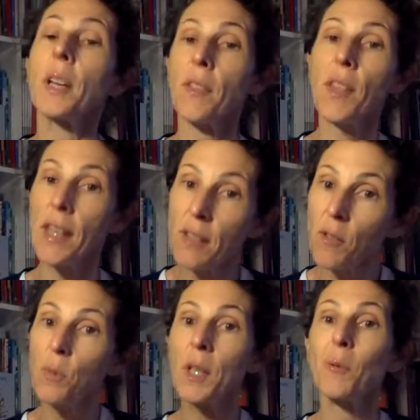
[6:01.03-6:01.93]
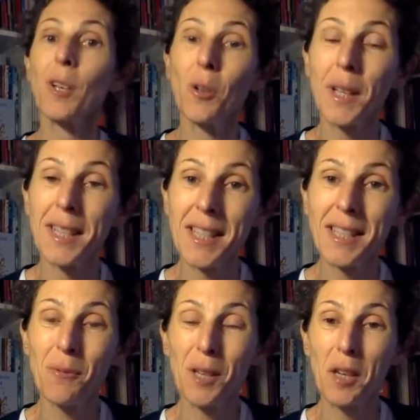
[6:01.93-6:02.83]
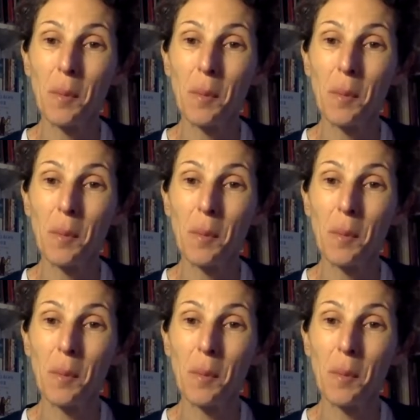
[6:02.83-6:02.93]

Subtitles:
and at the end of the week we look at it and we